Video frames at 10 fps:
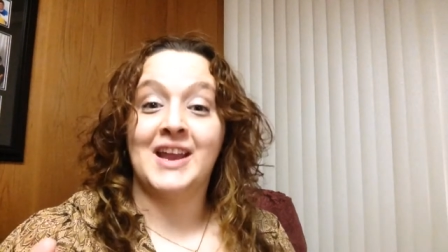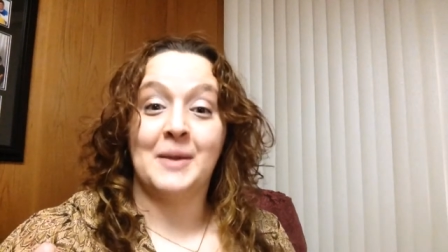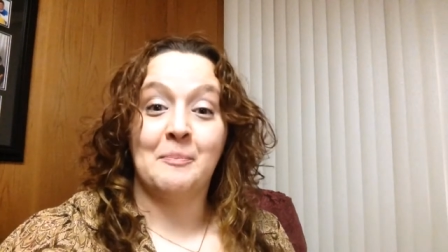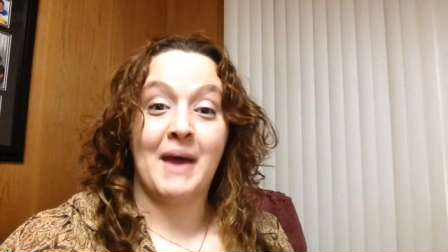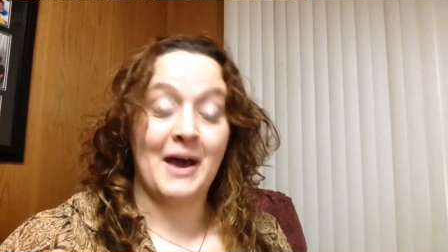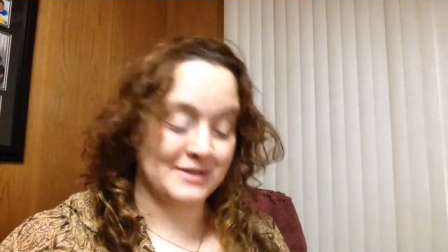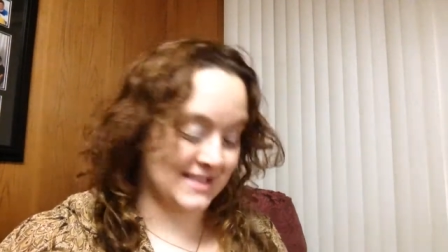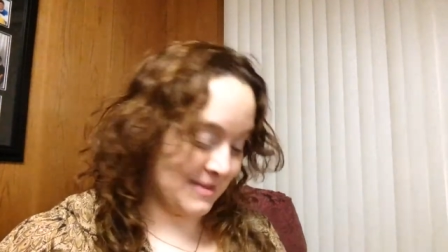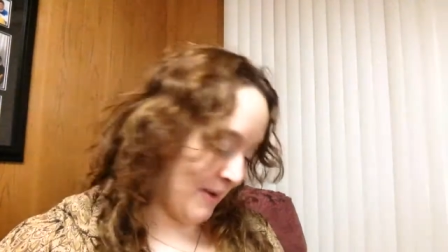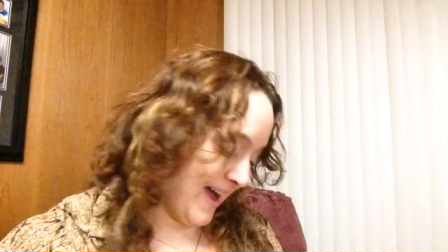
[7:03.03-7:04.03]
light up
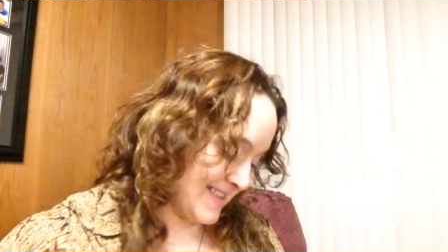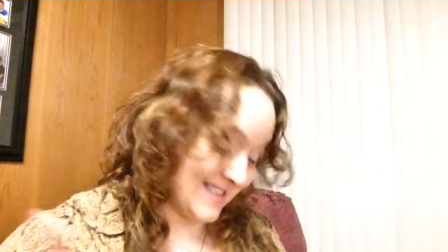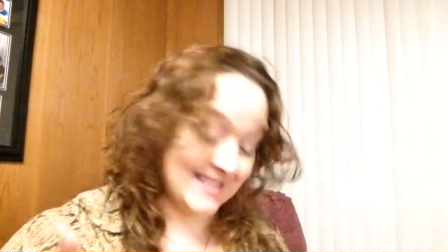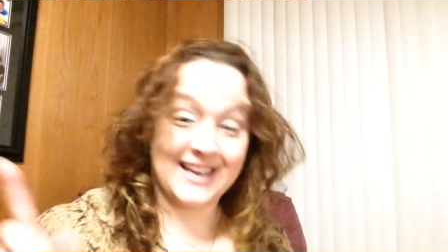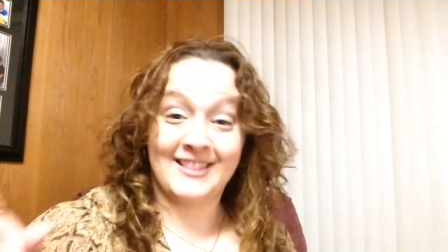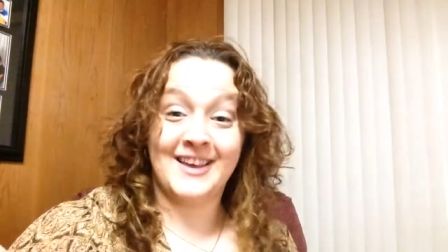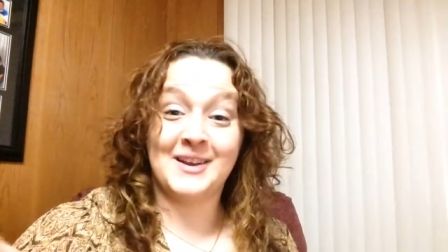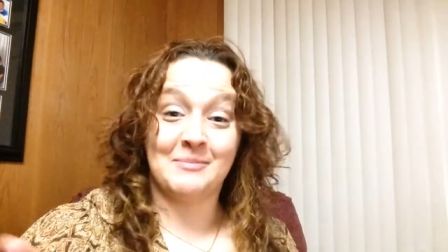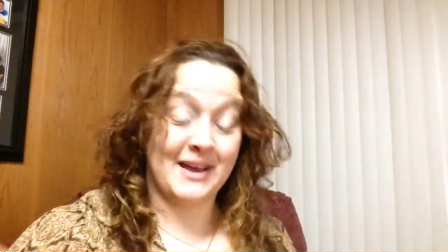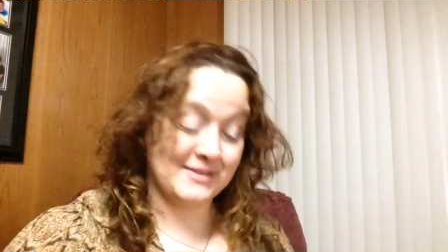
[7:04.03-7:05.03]
mouse the best. That
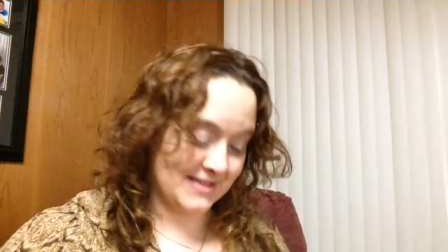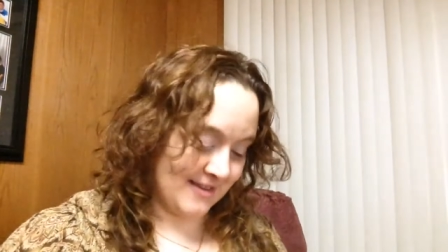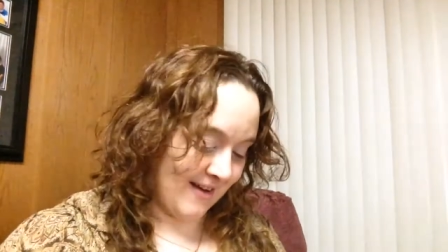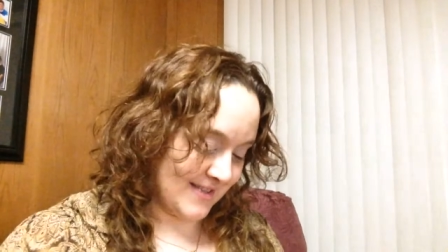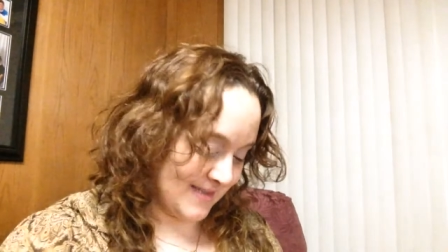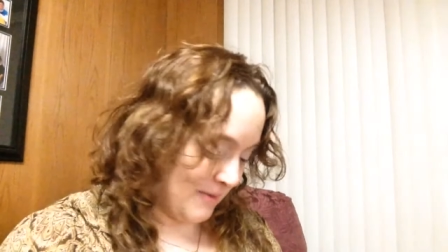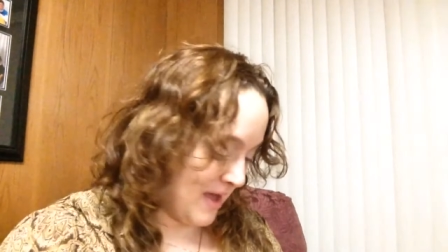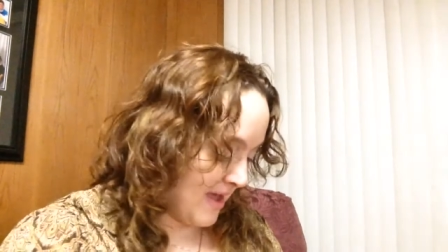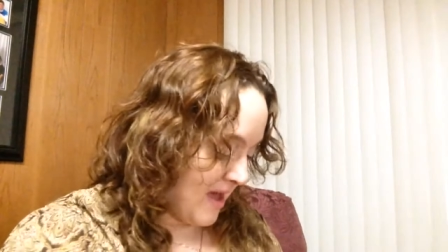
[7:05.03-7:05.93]
light up mouse is awesome.